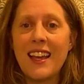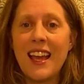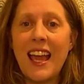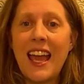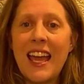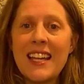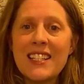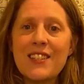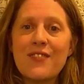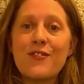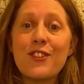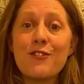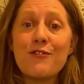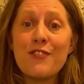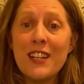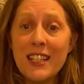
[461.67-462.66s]
And if you
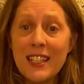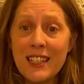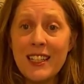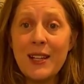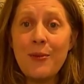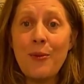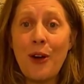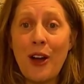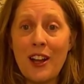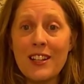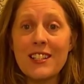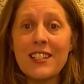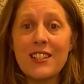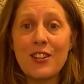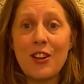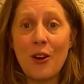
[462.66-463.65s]
really want
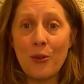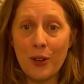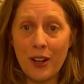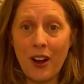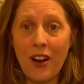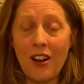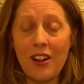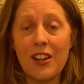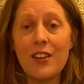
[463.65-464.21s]
to know it all,